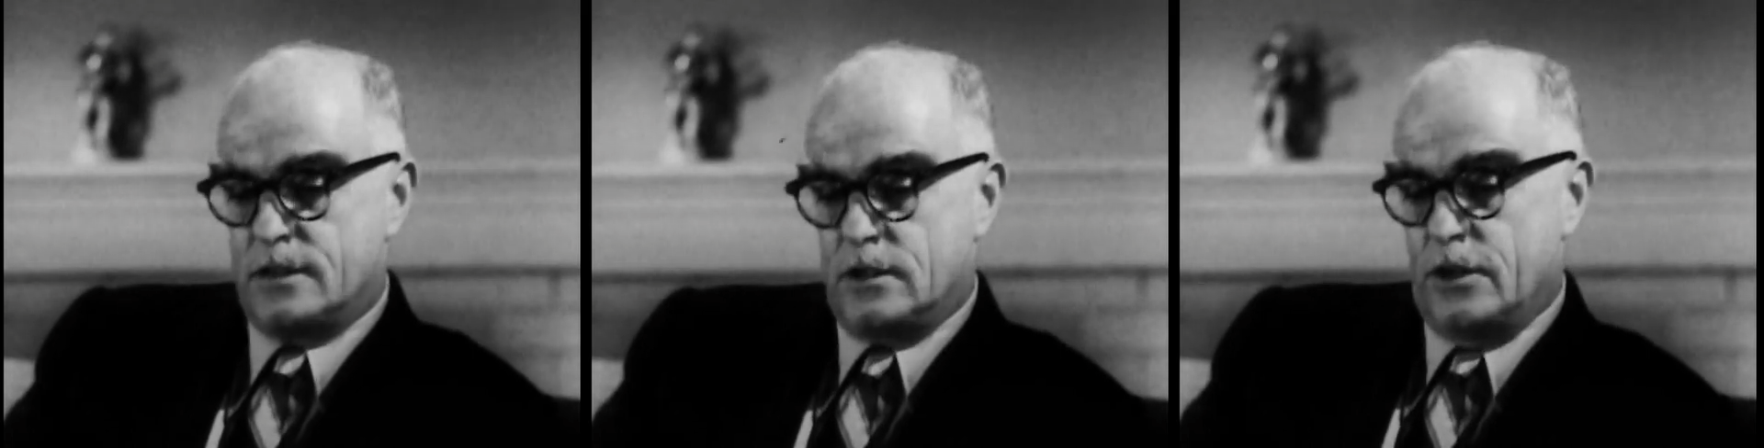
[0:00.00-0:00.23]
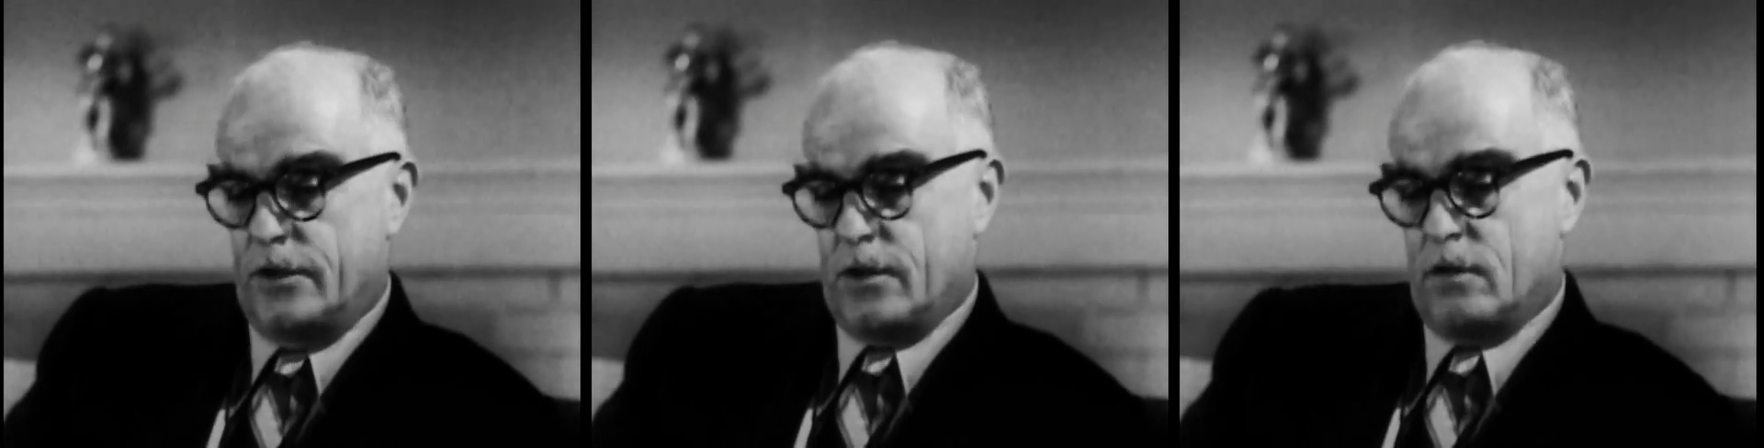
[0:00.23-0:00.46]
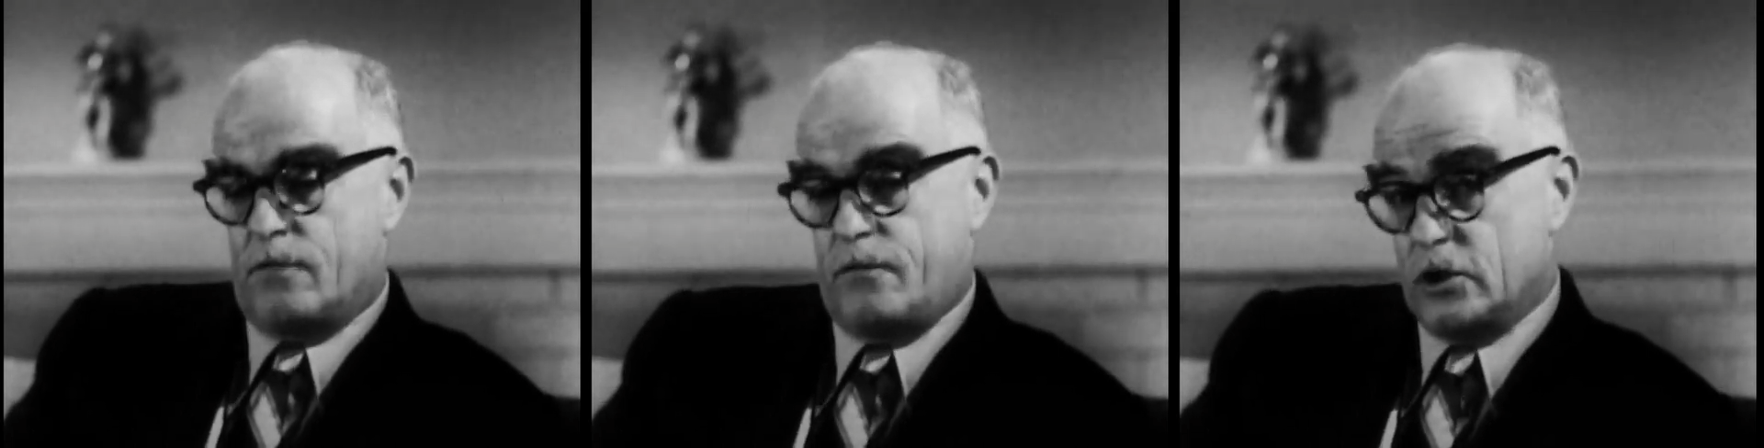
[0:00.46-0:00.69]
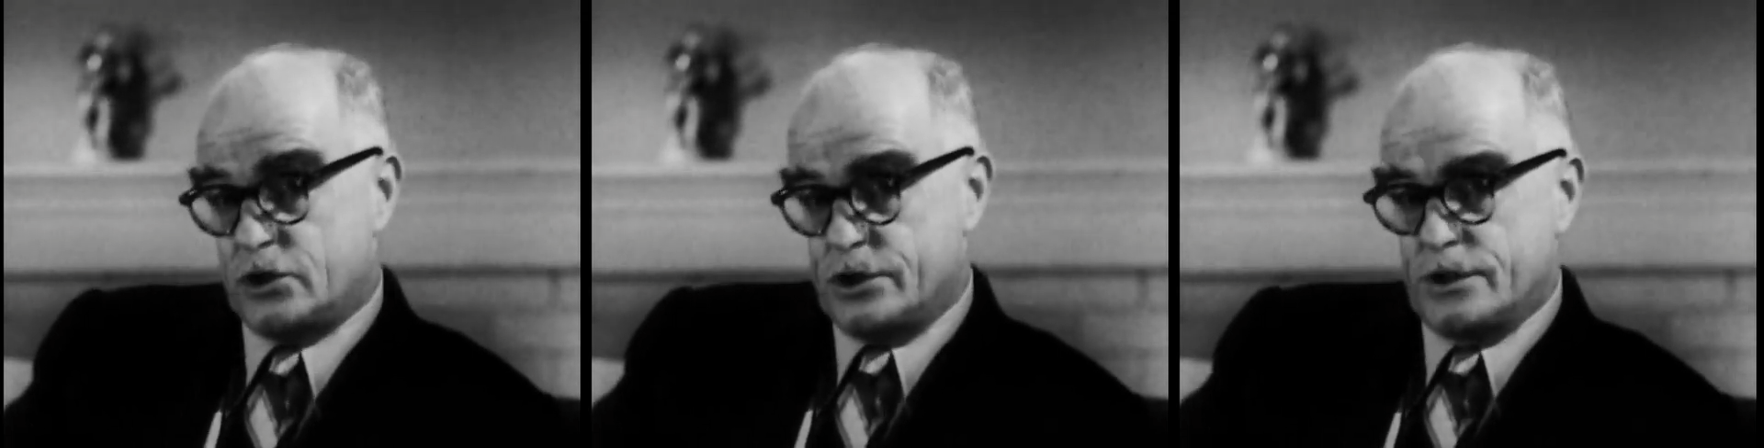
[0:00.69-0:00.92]
in the
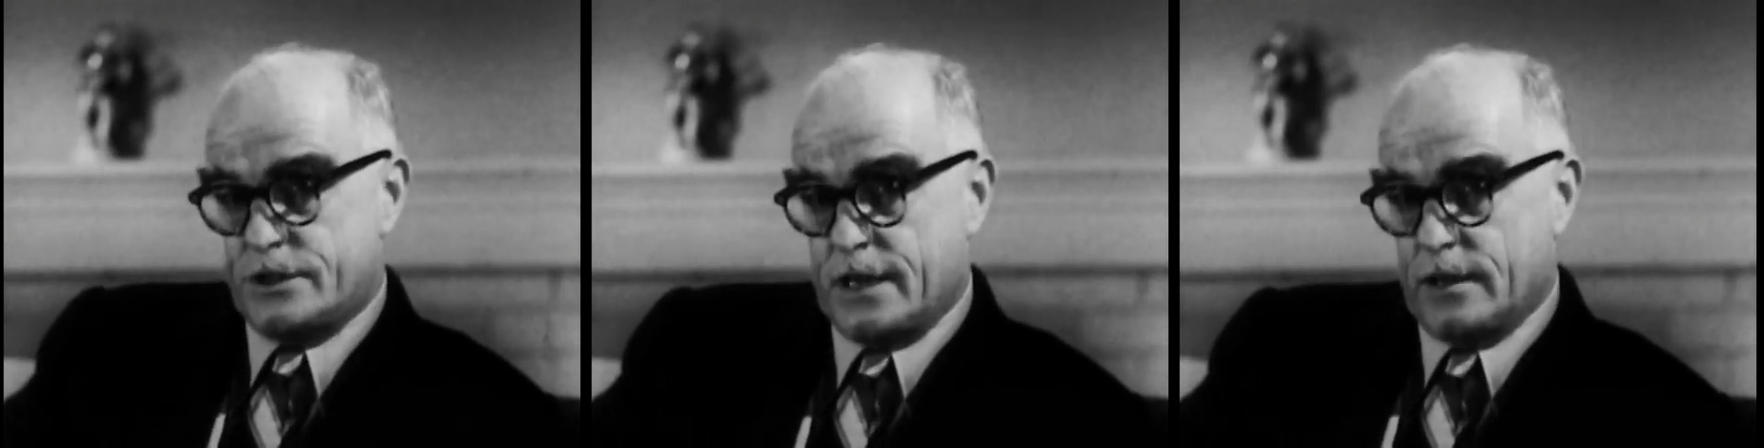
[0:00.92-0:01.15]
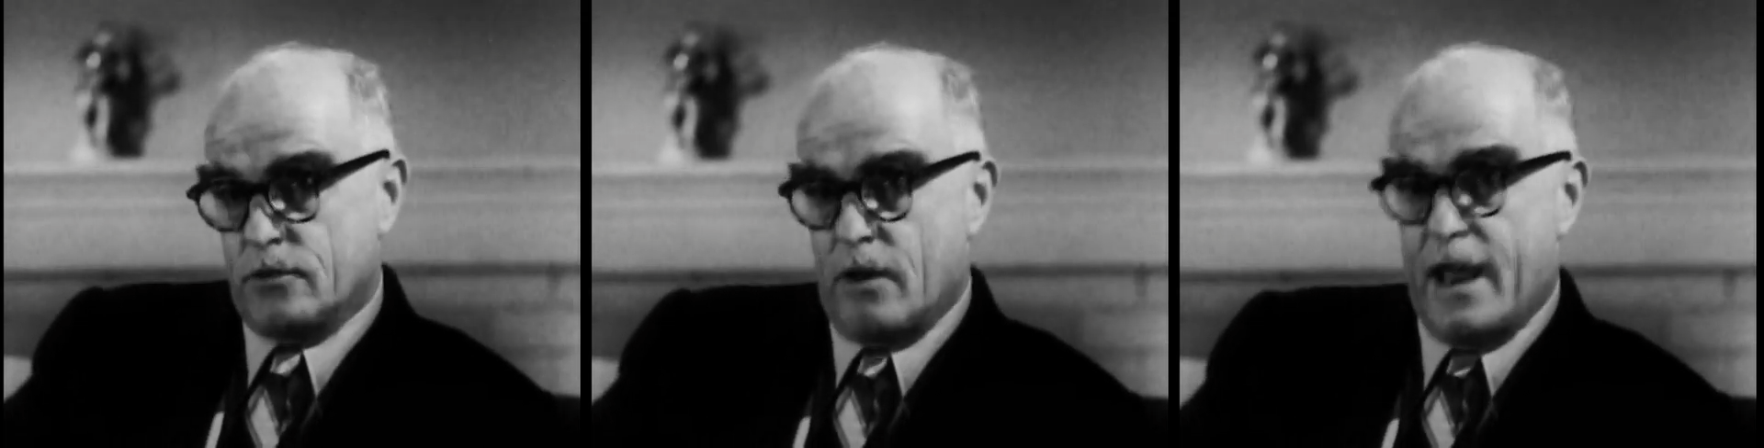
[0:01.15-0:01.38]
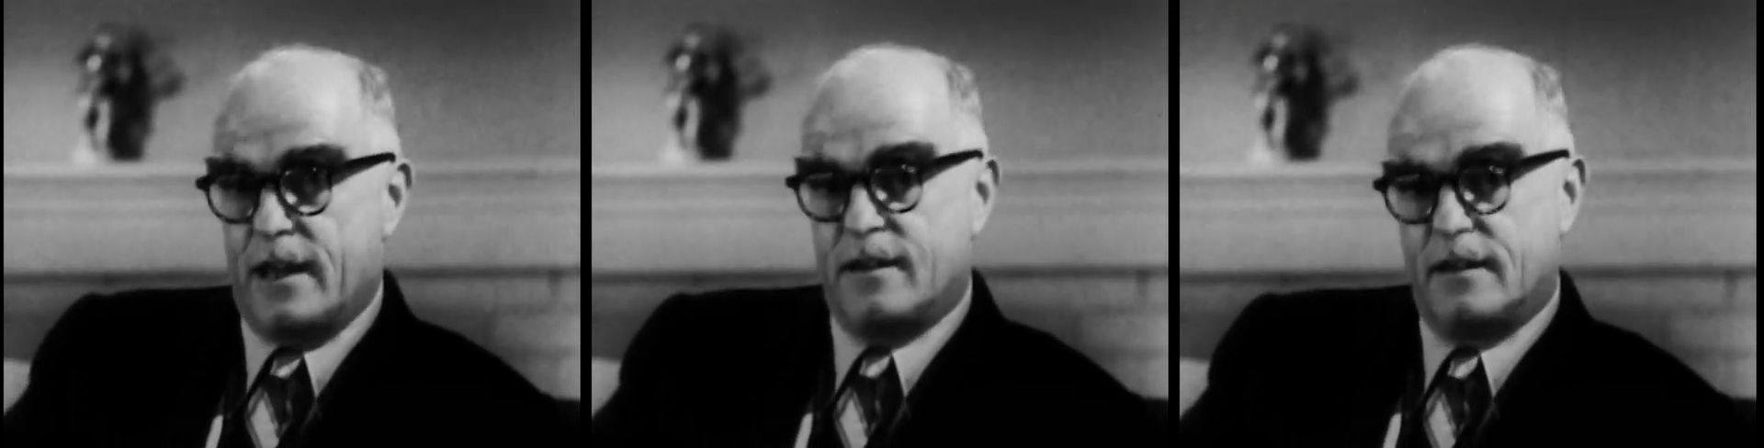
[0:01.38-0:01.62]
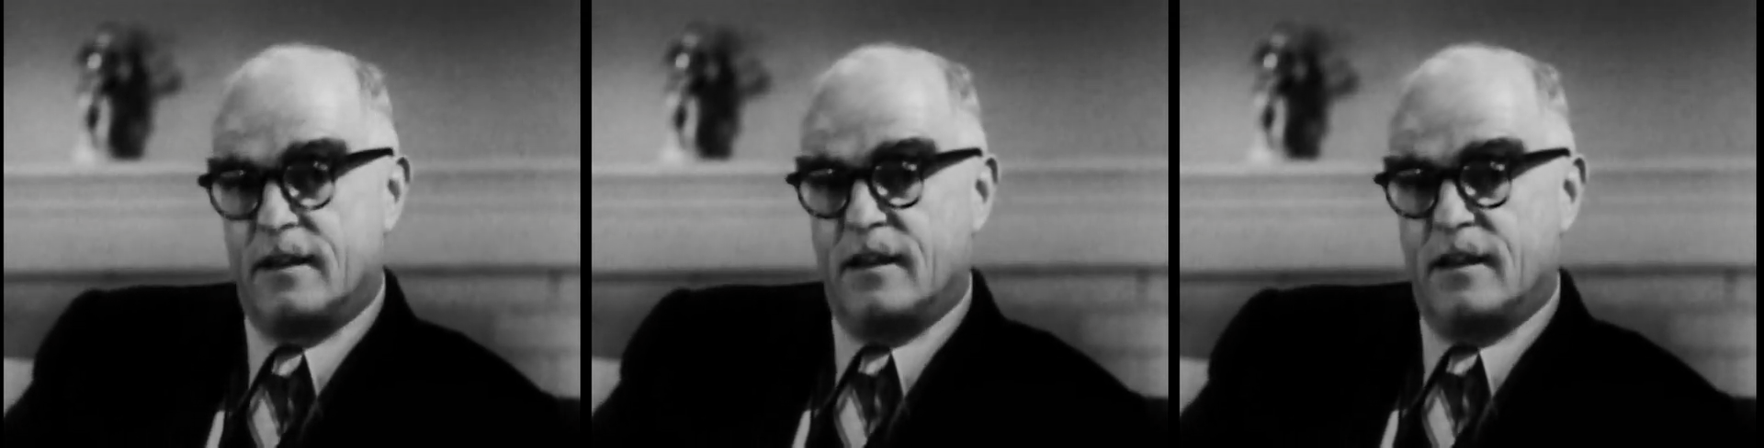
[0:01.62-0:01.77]
first and second rank,